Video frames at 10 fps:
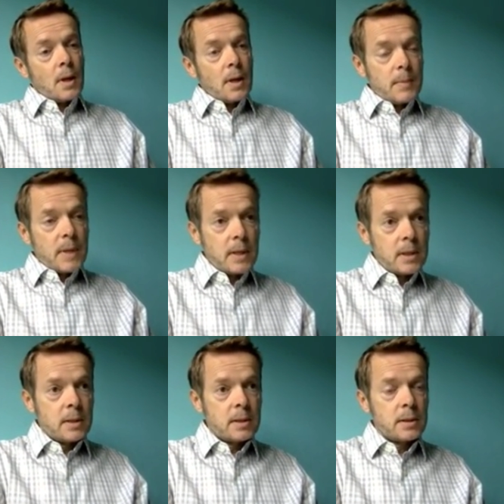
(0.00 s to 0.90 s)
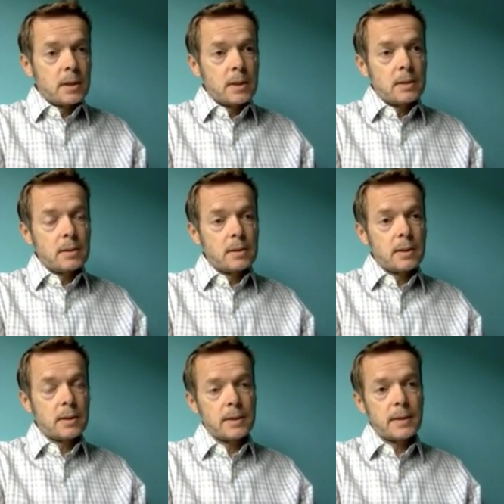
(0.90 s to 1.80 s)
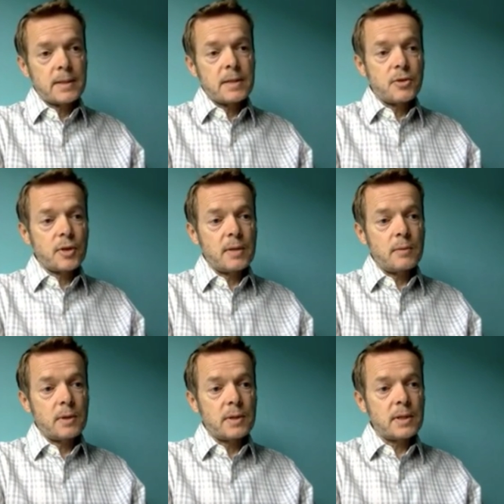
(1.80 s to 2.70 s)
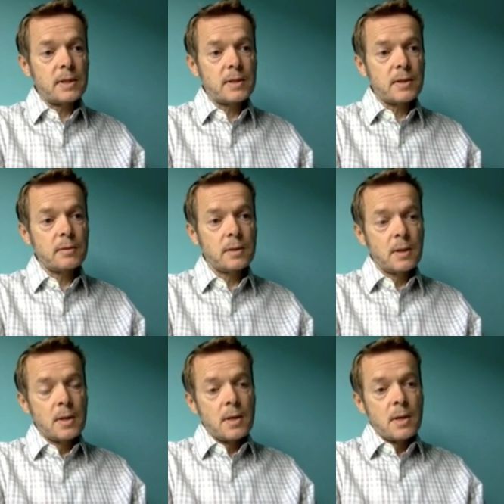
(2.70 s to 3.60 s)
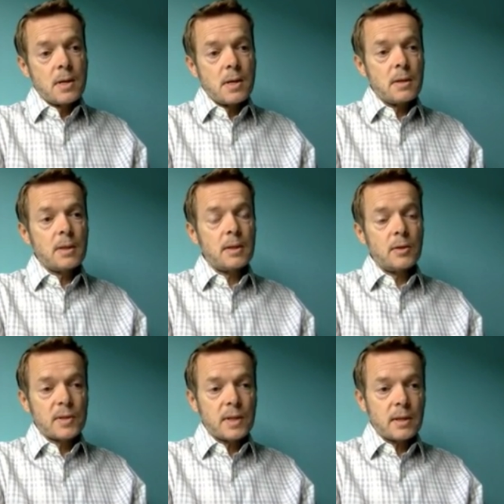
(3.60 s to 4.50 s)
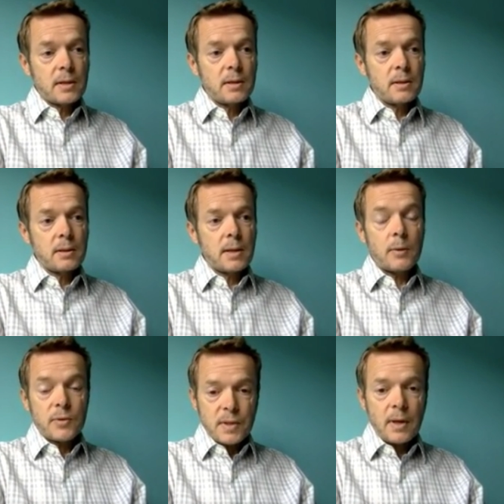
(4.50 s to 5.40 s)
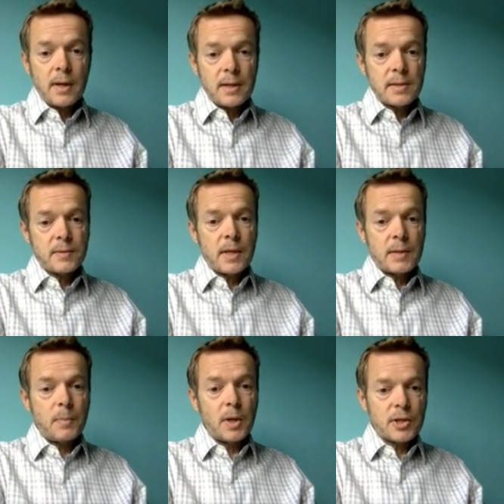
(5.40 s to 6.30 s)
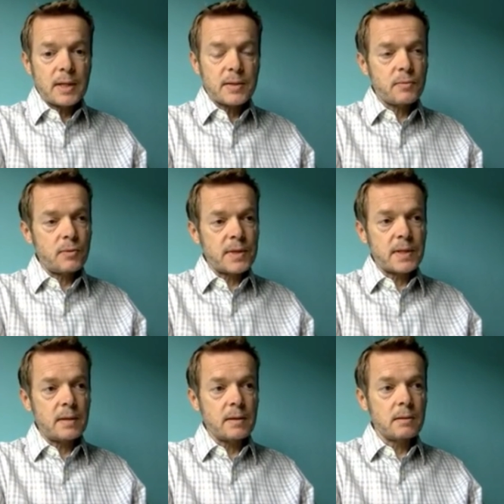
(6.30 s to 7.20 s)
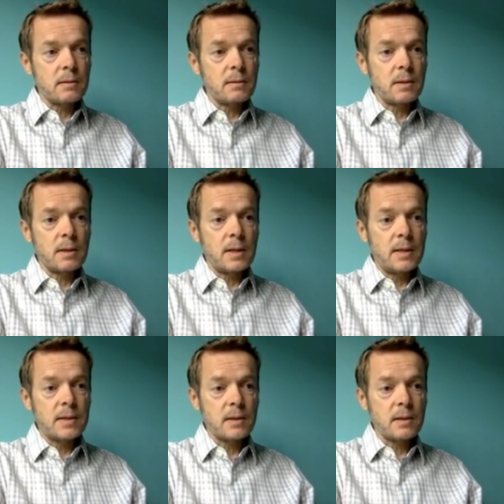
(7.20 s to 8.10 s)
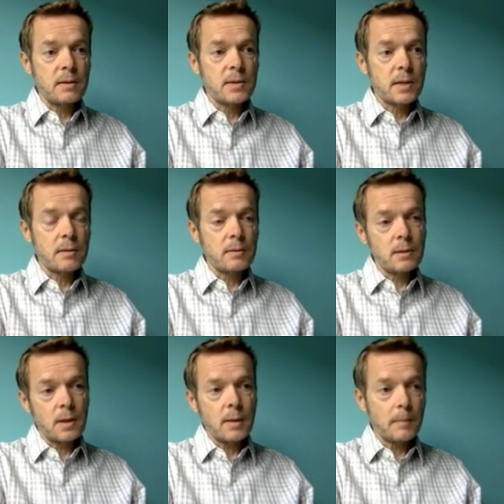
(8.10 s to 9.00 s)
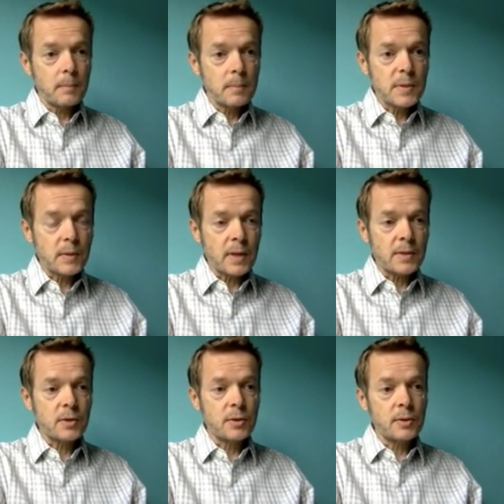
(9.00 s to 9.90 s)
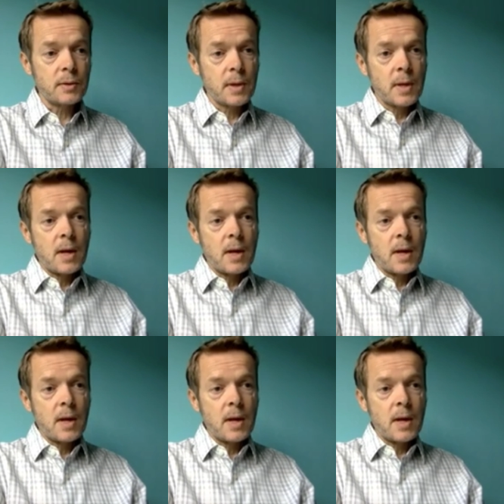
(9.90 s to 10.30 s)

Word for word: Um, that's a tricky one, isn't it? So it looks like outside is, is much less risky than, than inside. So um, so that's good.